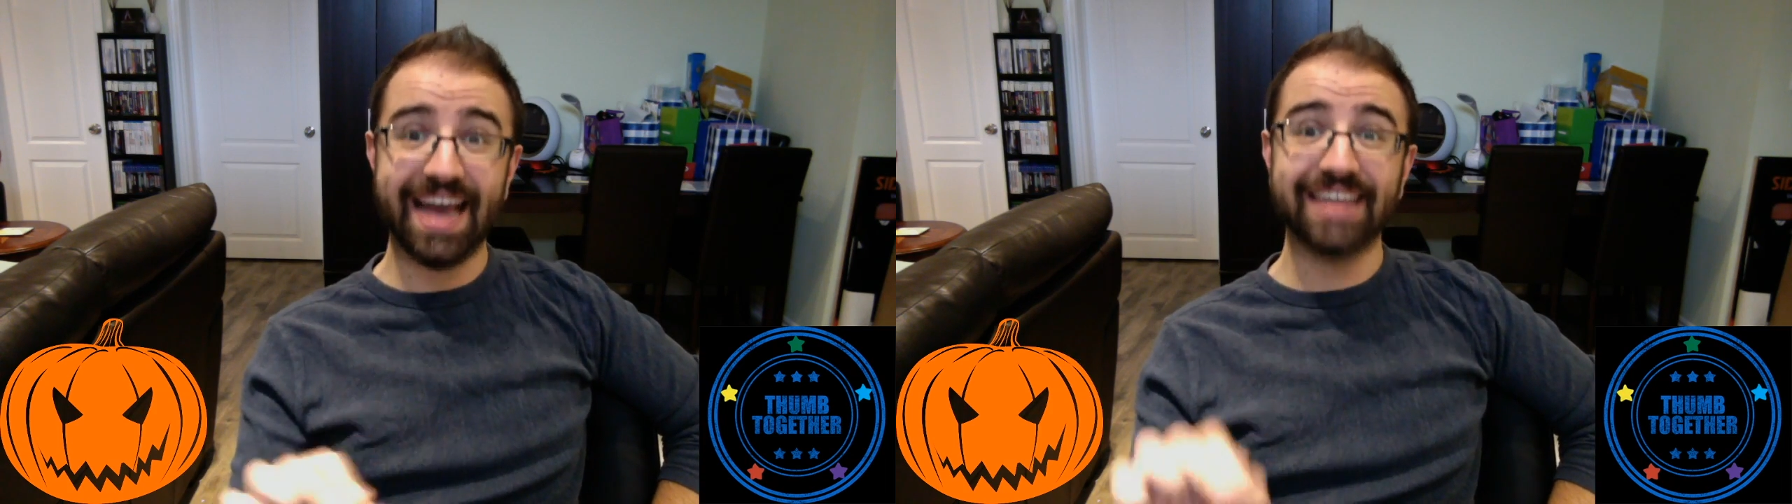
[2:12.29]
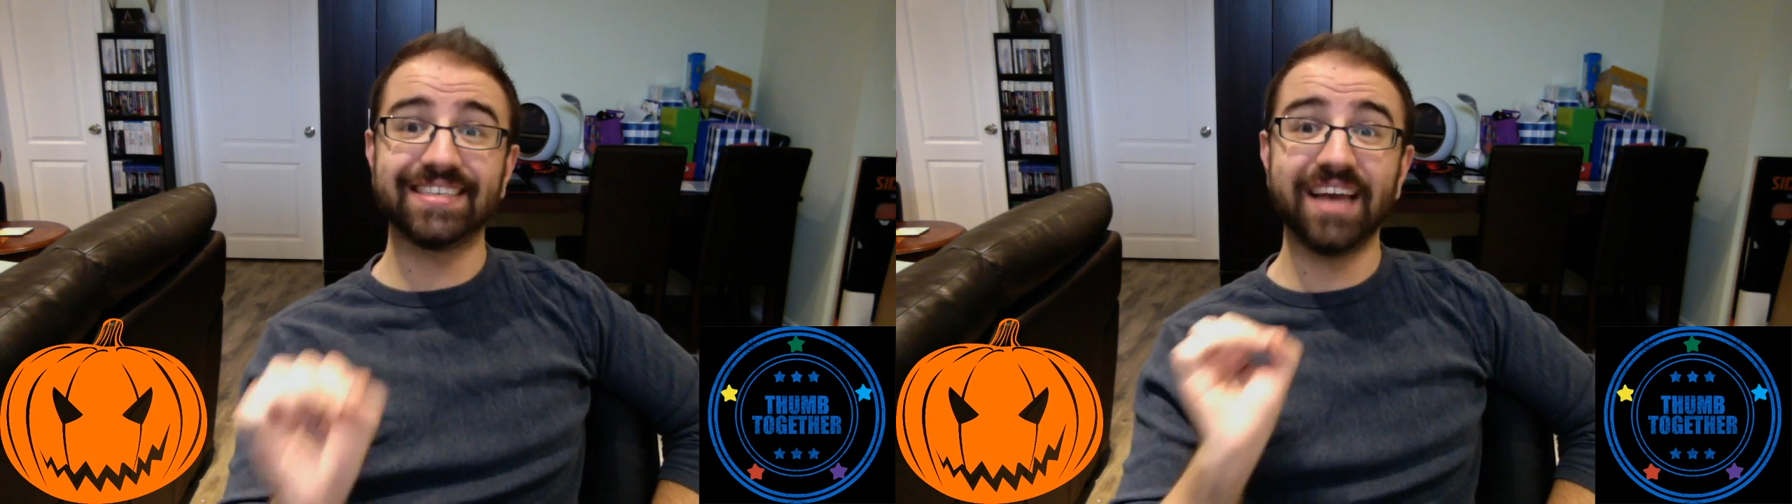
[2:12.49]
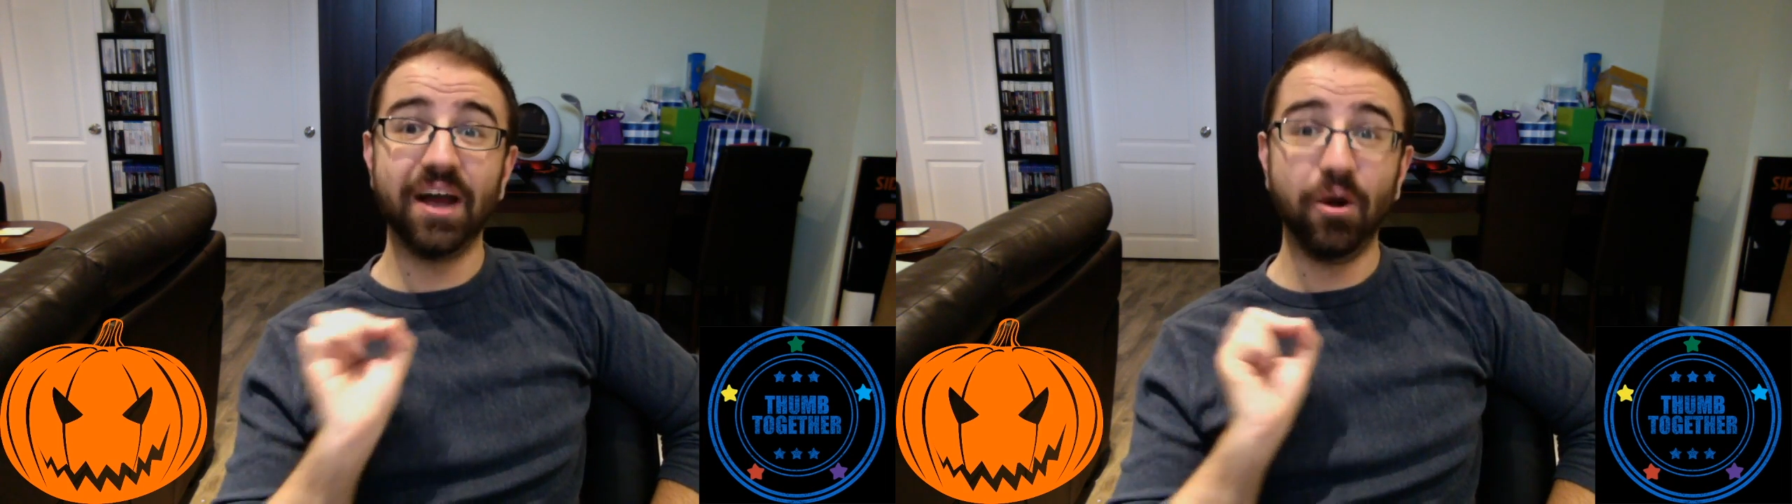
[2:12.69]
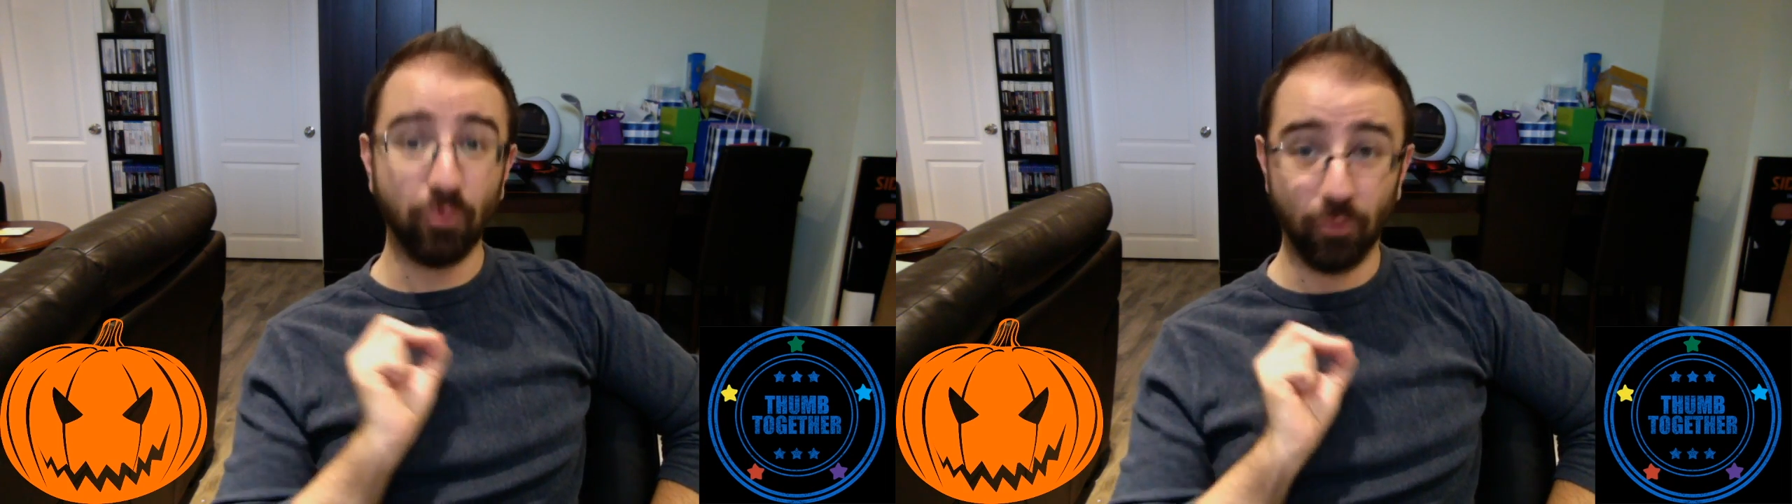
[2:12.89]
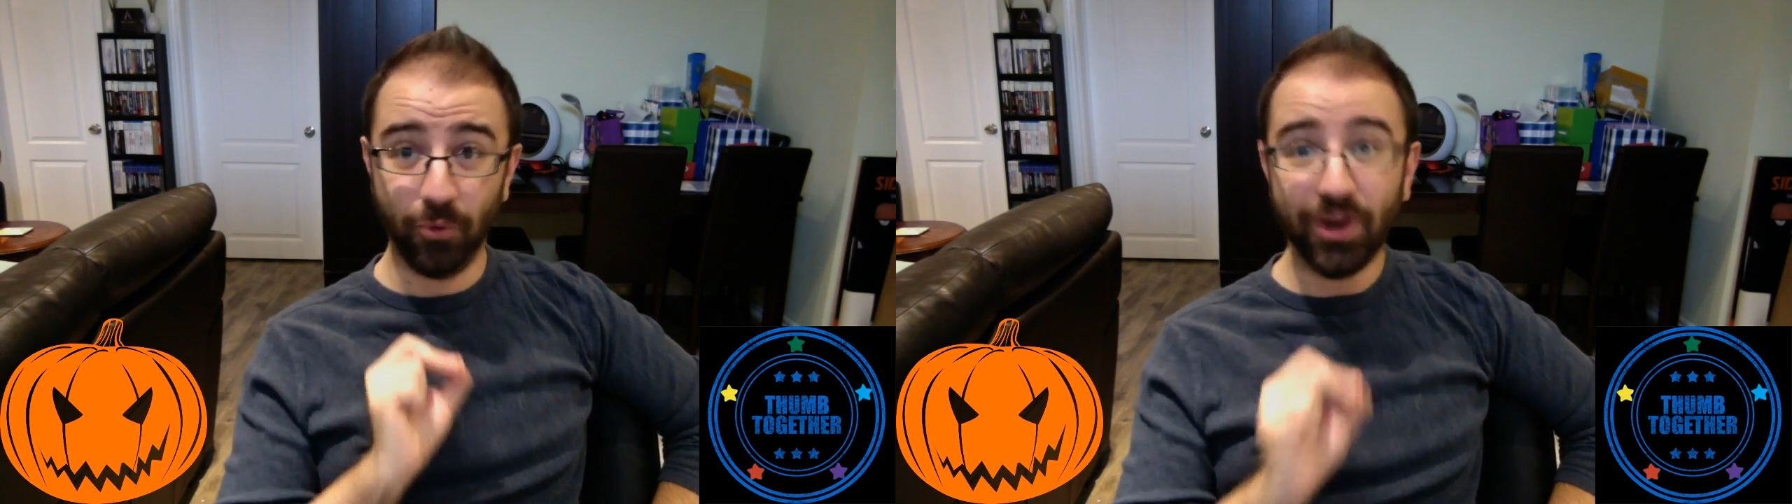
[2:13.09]
gets
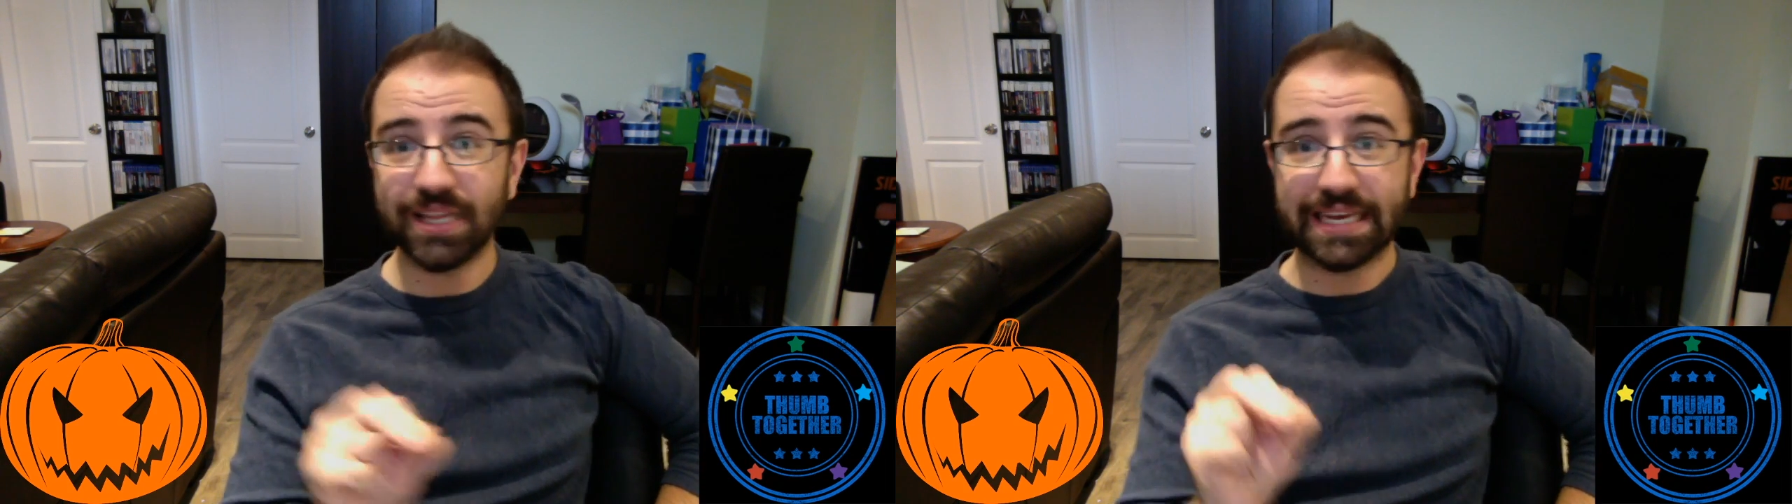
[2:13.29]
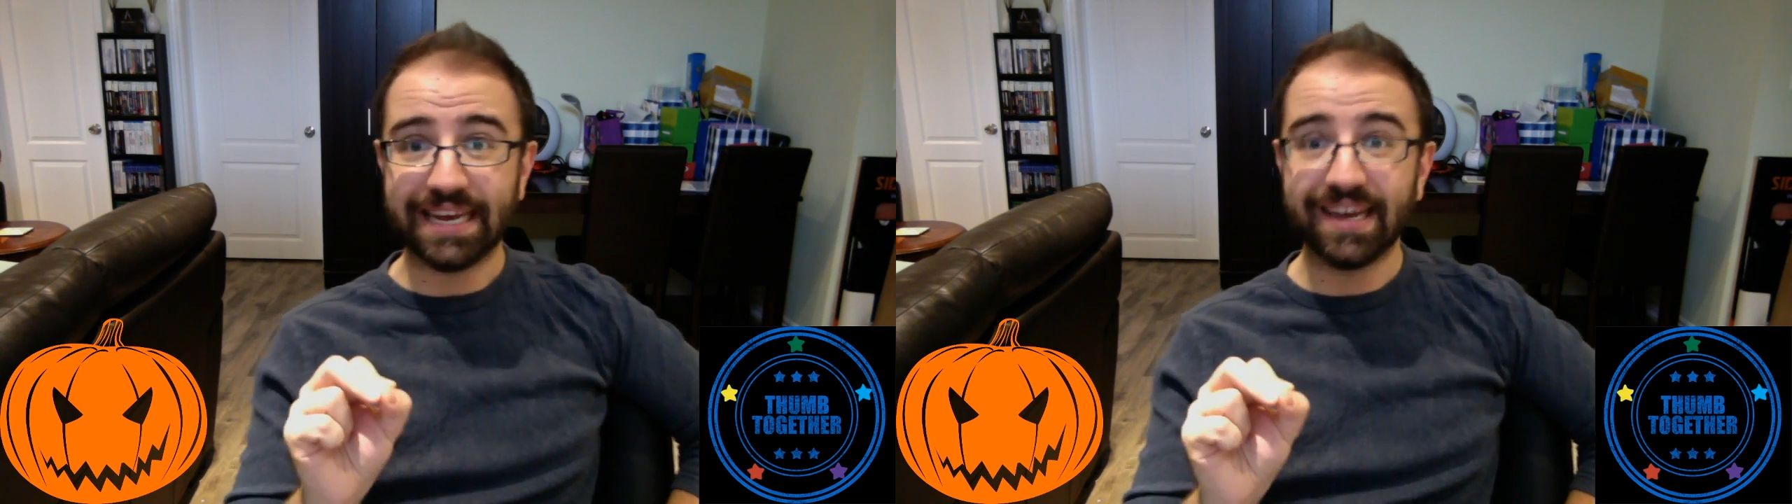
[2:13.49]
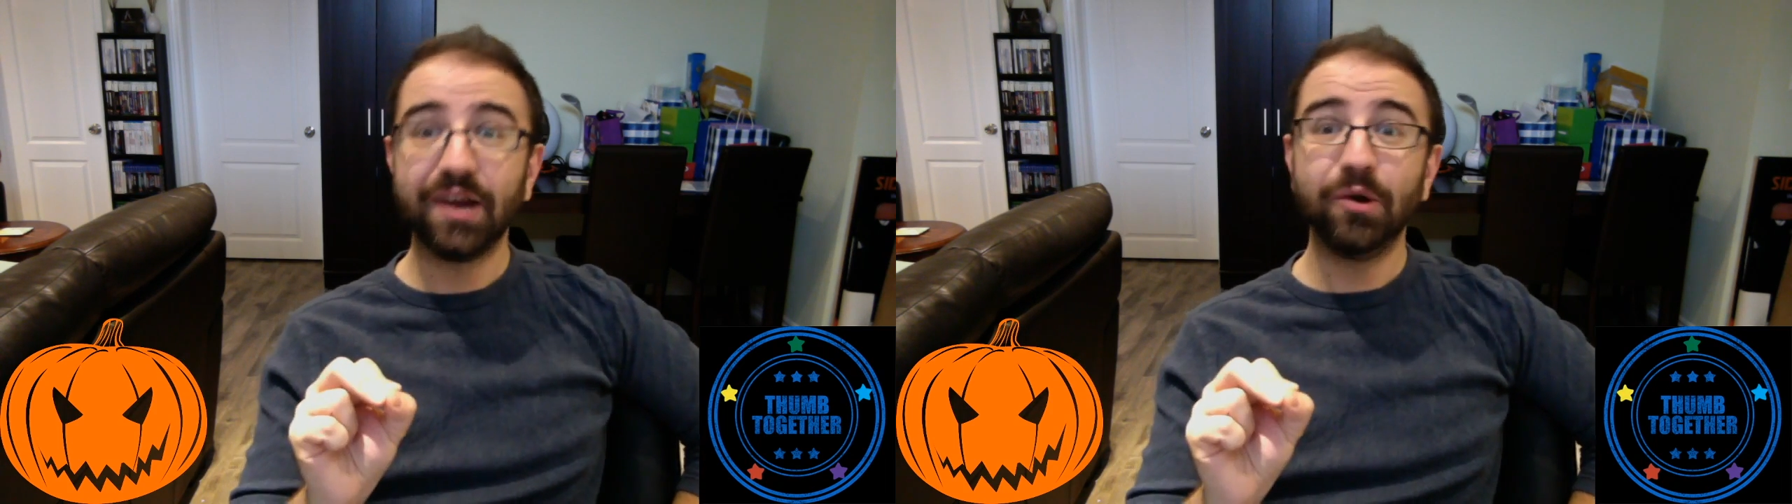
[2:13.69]
really